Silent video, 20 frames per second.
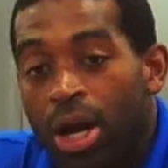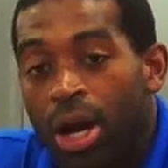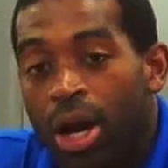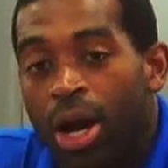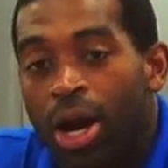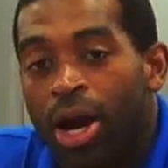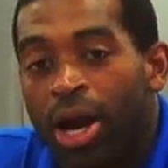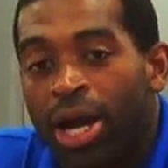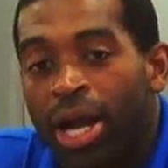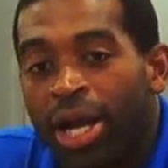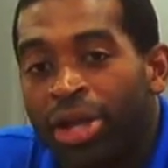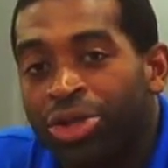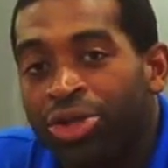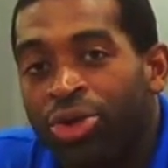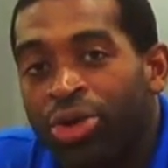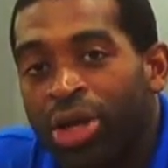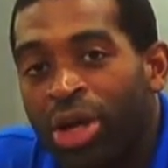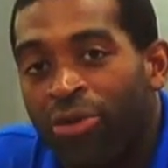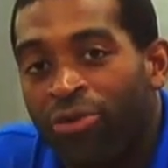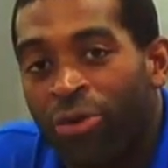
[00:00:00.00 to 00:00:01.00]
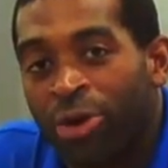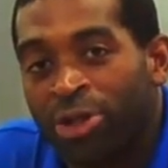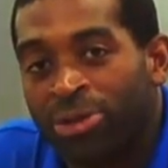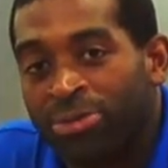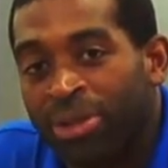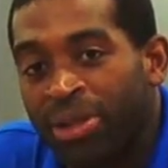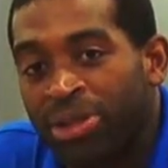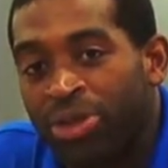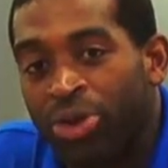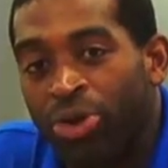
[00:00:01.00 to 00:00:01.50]
Alright, how you doing, HealthWorks?
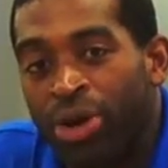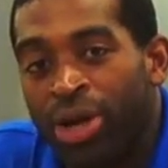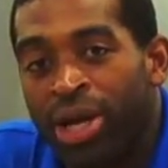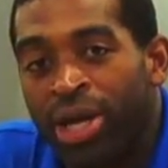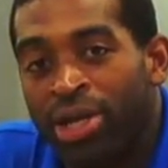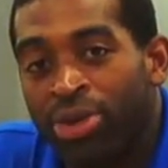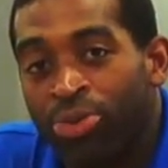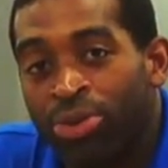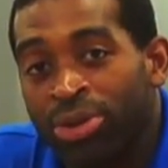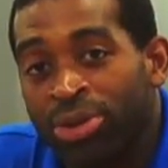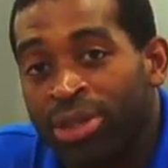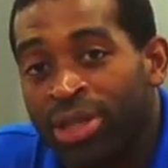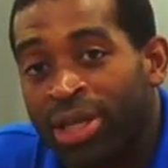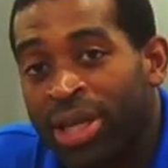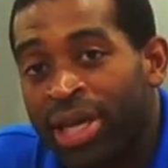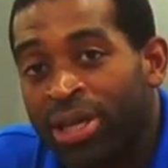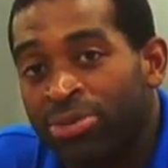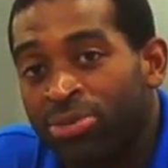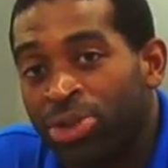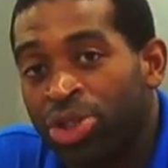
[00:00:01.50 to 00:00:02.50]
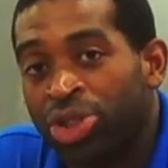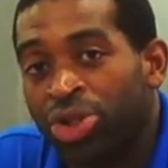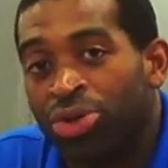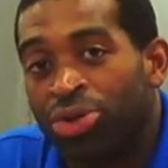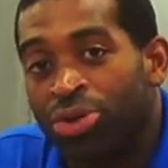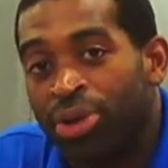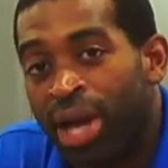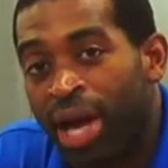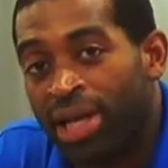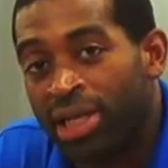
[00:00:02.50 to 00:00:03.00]
My name is Greg, and today we're
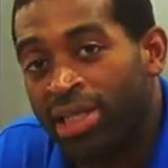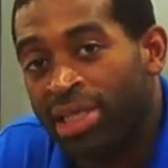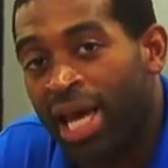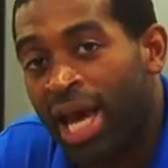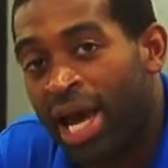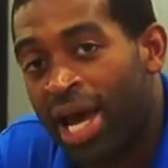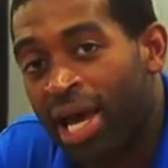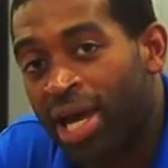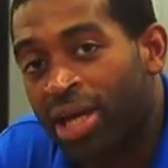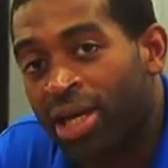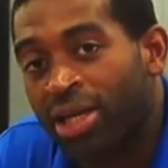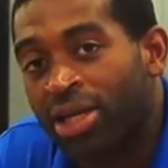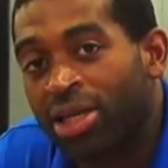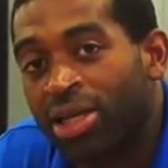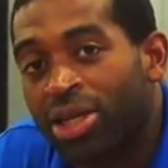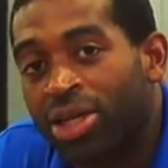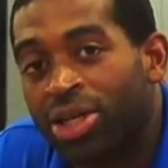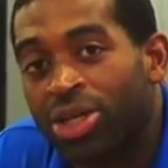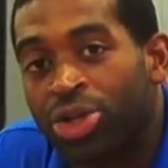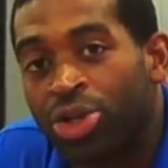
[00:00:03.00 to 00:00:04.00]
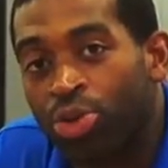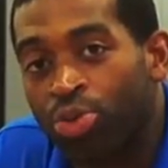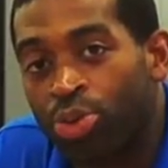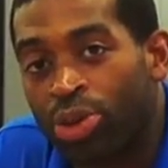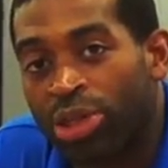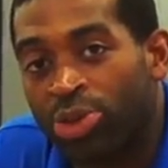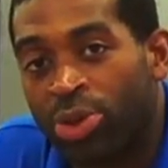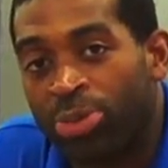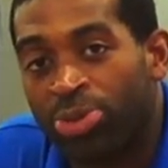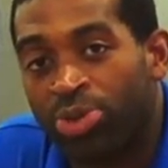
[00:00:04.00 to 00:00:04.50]
showing you how to tie your
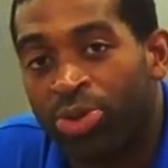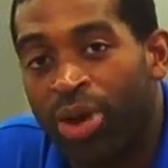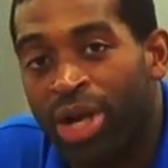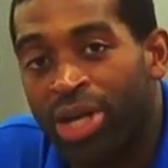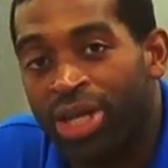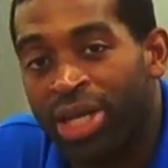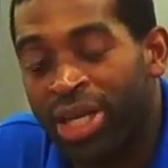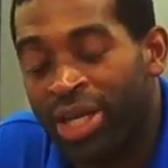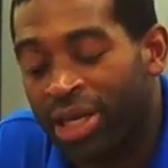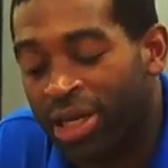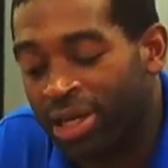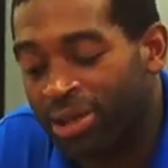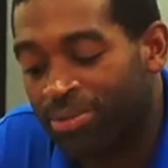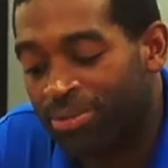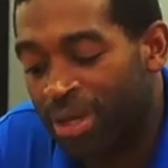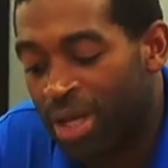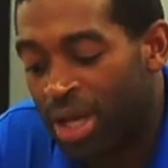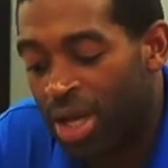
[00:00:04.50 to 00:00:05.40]
wrist wraps around your hand.